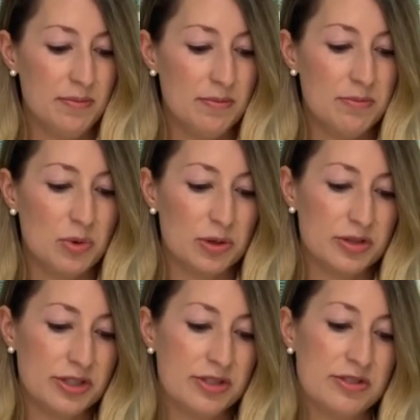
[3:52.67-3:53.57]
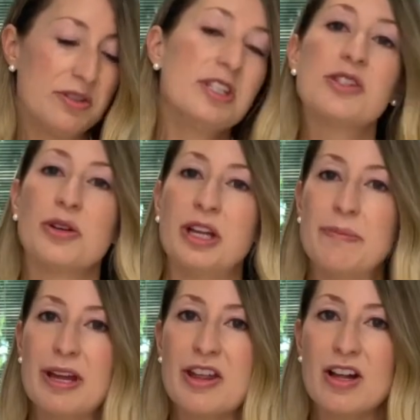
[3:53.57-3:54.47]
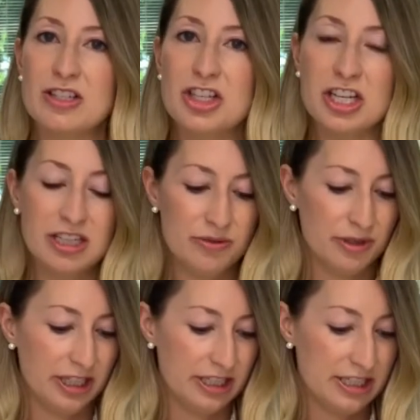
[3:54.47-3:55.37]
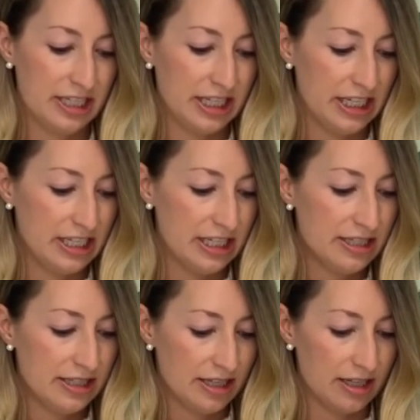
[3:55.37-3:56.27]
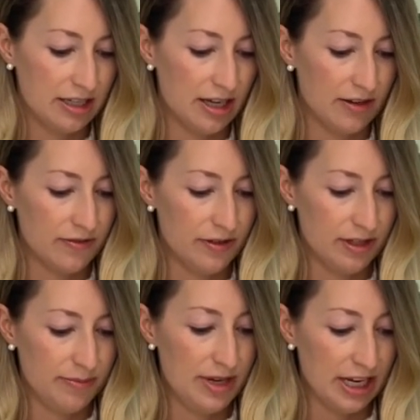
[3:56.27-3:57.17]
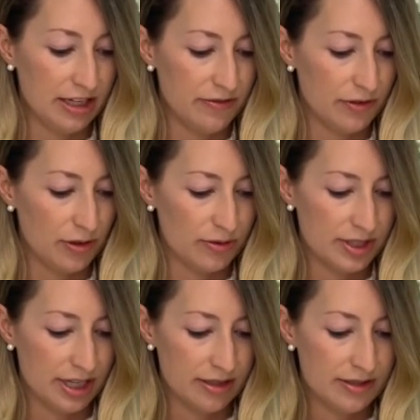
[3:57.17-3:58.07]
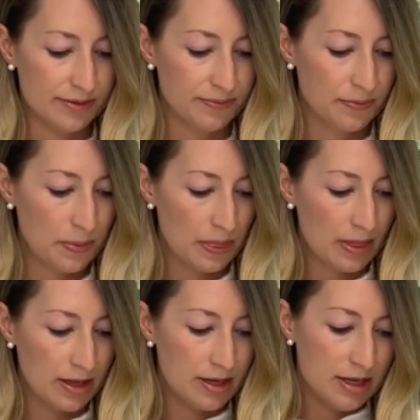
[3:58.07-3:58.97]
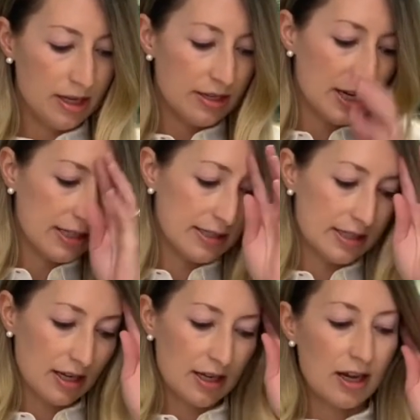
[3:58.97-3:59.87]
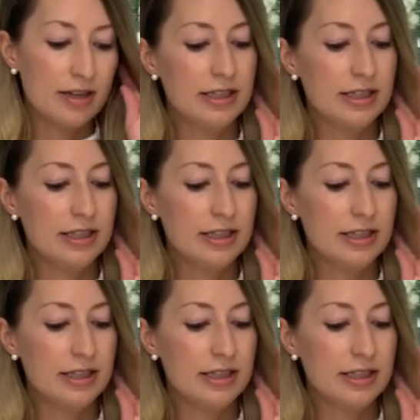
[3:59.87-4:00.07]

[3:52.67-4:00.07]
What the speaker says: more concerning pathology related to the kidneys, and I have negative for those things. Next on